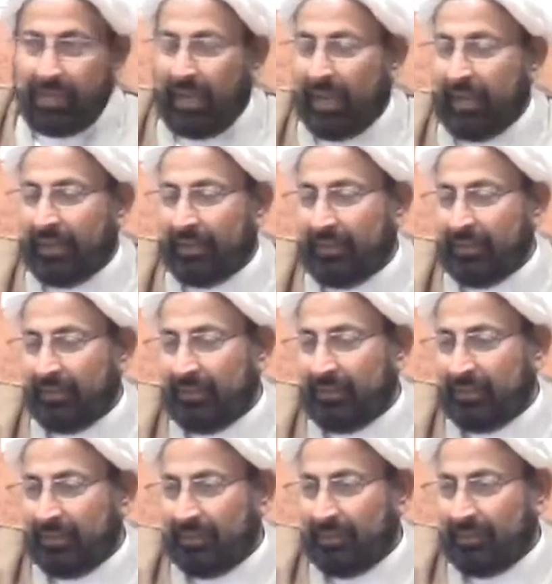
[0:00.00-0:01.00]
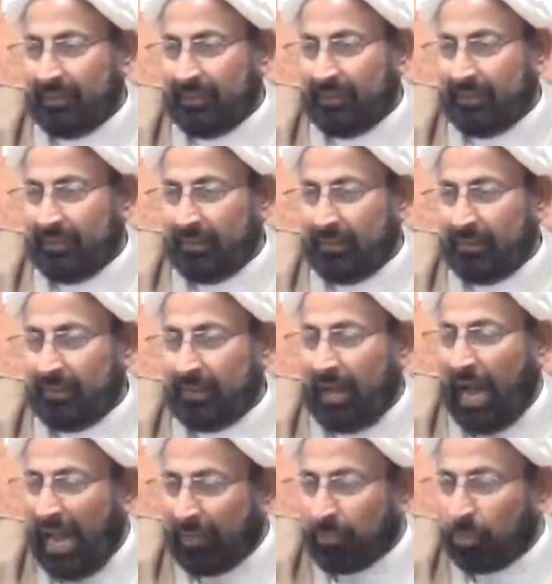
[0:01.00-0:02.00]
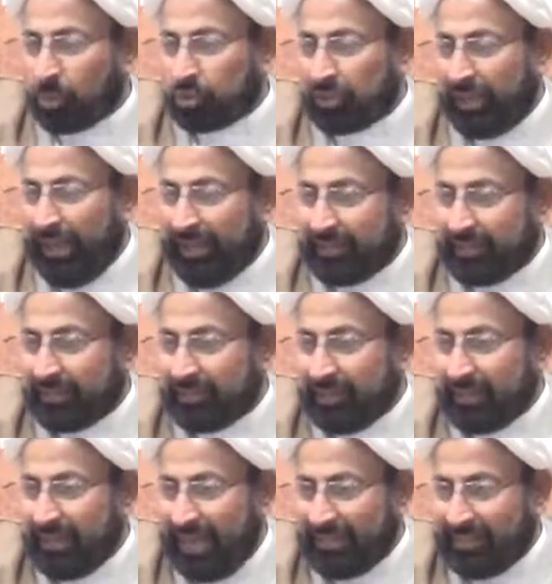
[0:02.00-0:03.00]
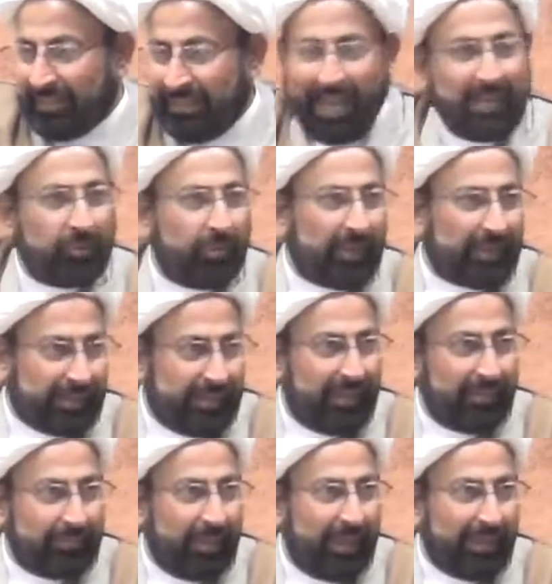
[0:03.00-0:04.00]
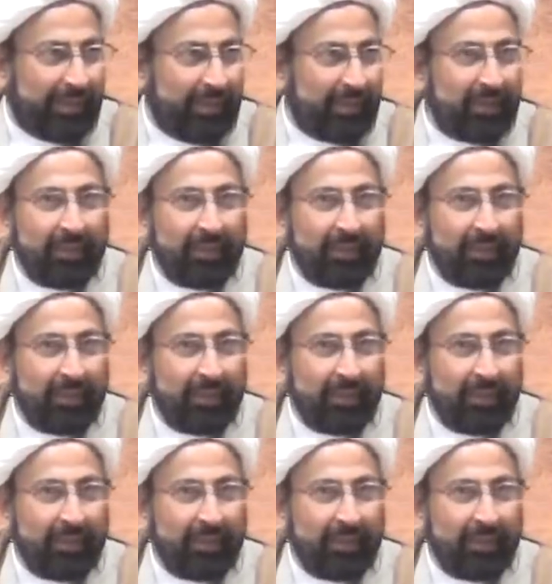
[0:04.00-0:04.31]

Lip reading: and almost 899 were killed by